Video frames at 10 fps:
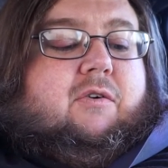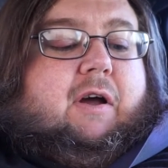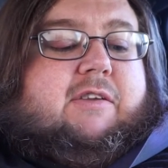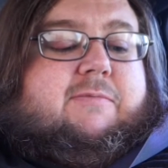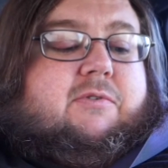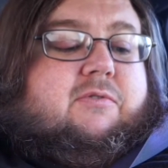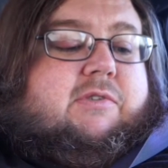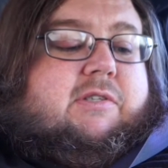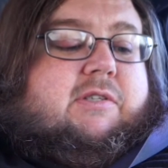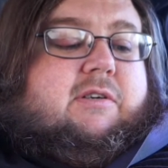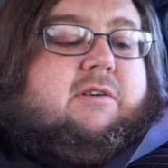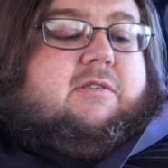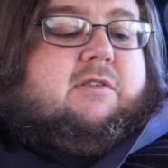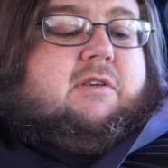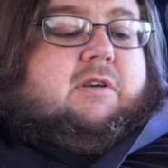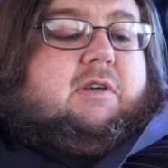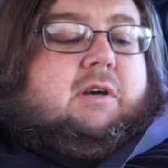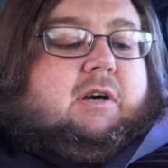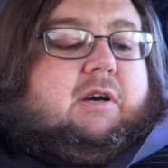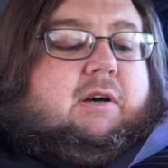Craftsman tools at Sears.
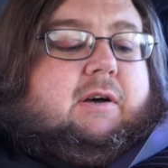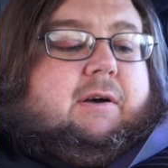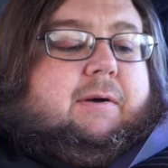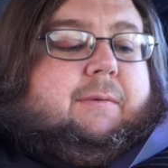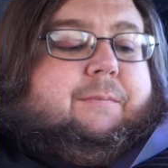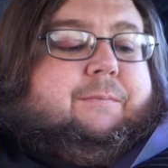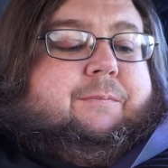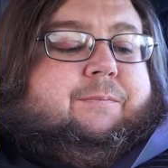Um,